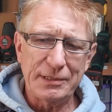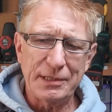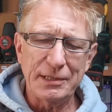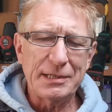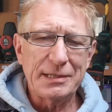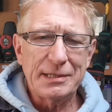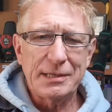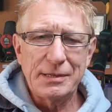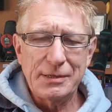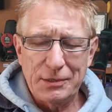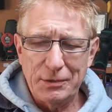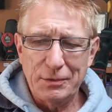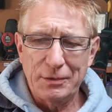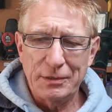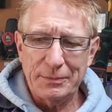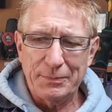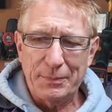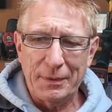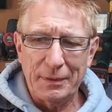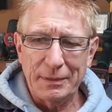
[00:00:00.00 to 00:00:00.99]
just as an
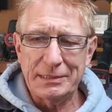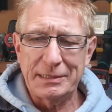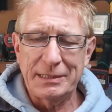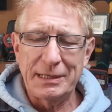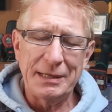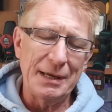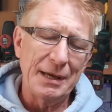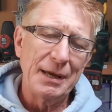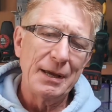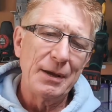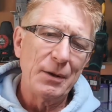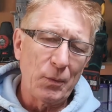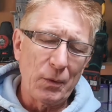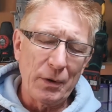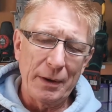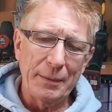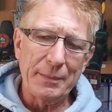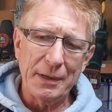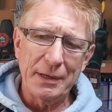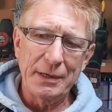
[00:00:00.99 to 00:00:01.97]
insurance policy,
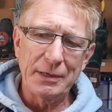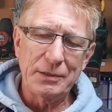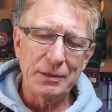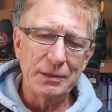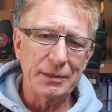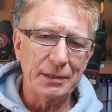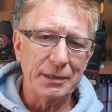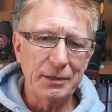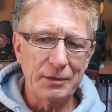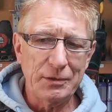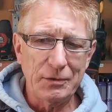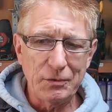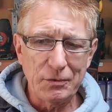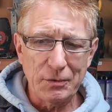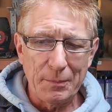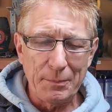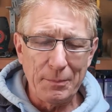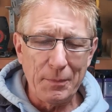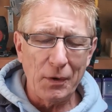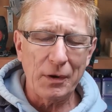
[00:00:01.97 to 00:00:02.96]
what I'm going to do is I'm going to
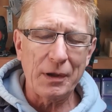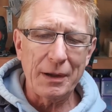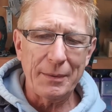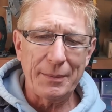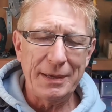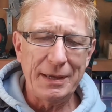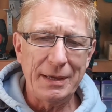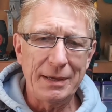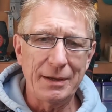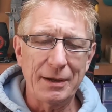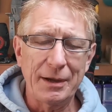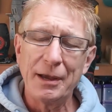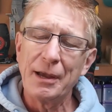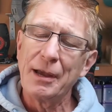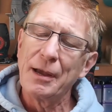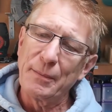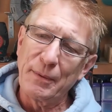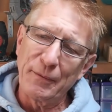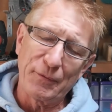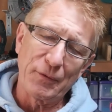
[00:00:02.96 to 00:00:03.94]
do a mock-up here
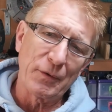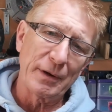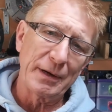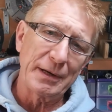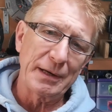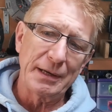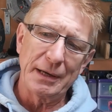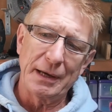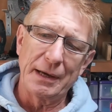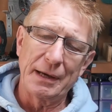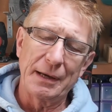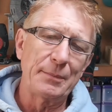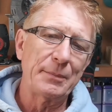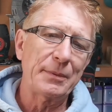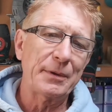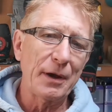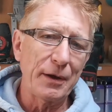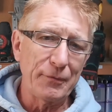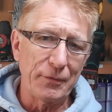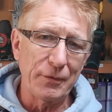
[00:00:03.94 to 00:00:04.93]
before I
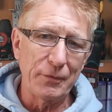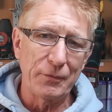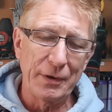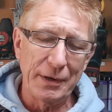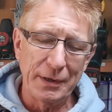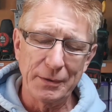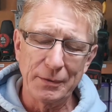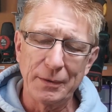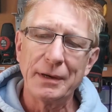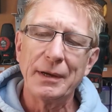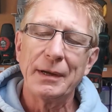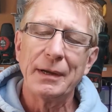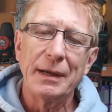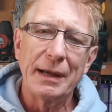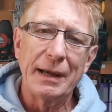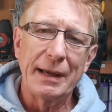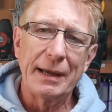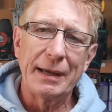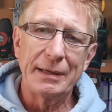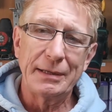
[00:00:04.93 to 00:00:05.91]
go for real,
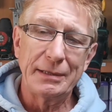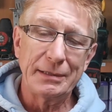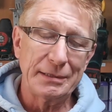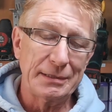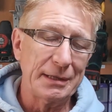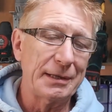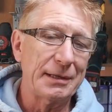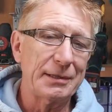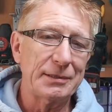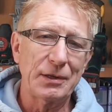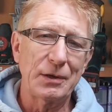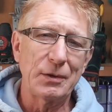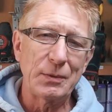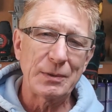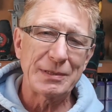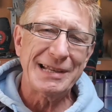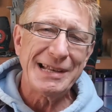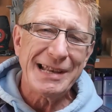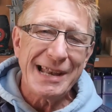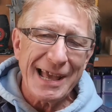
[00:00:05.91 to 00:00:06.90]
and so
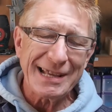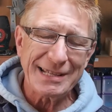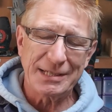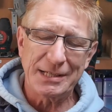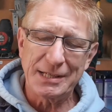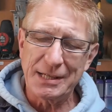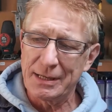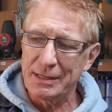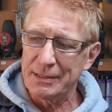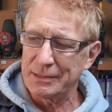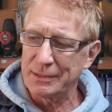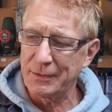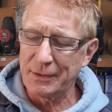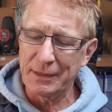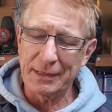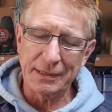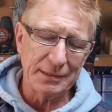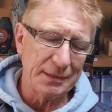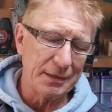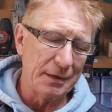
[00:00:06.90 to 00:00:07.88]
there's less chance of
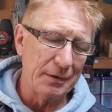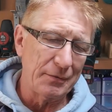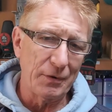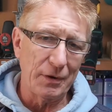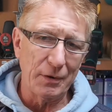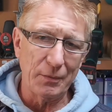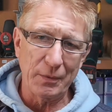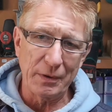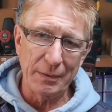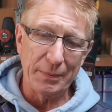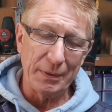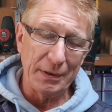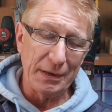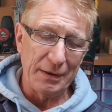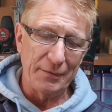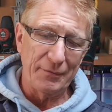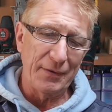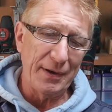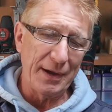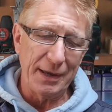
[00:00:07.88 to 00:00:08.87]
things going wrong when I put it
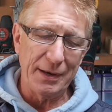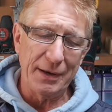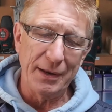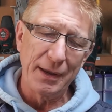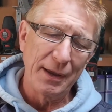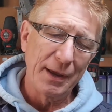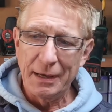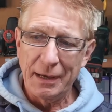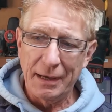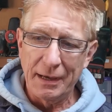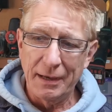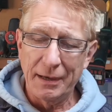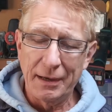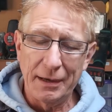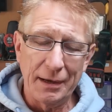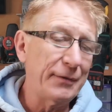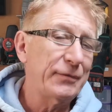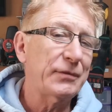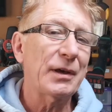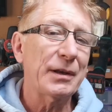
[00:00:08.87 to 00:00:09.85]
in the van.
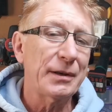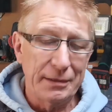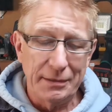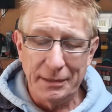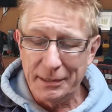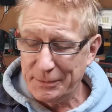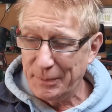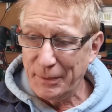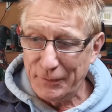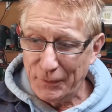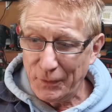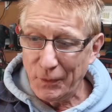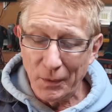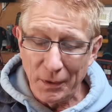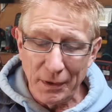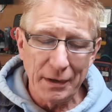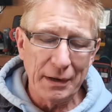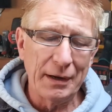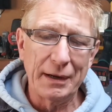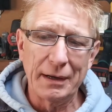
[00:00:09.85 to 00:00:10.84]
I've done this
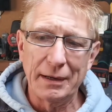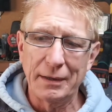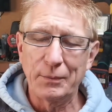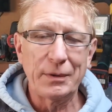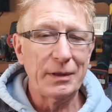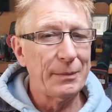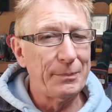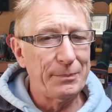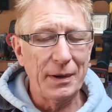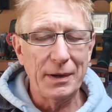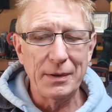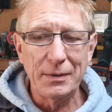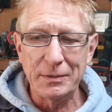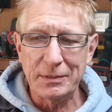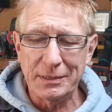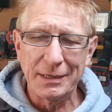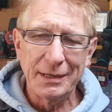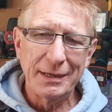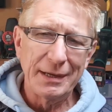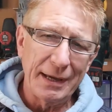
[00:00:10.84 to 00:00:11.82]
before with a
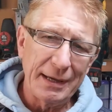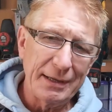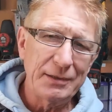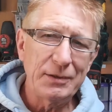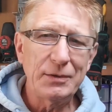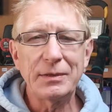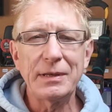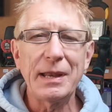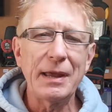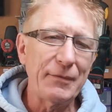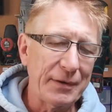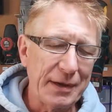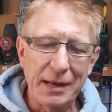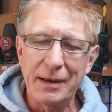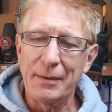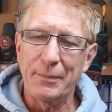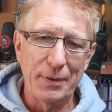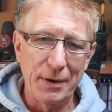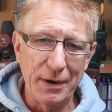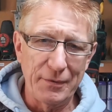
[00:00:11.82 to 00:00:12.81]
boat, and you never
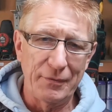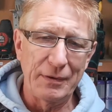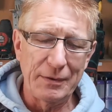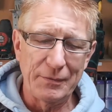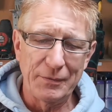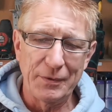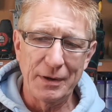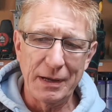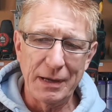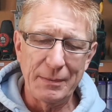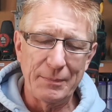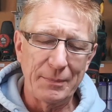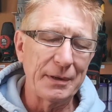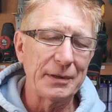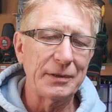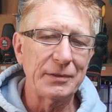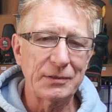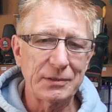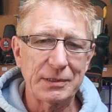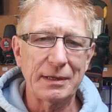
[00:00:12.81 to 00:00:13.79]
get it perfectly right,
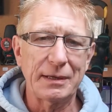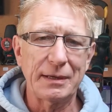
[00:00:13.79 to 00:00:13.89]
but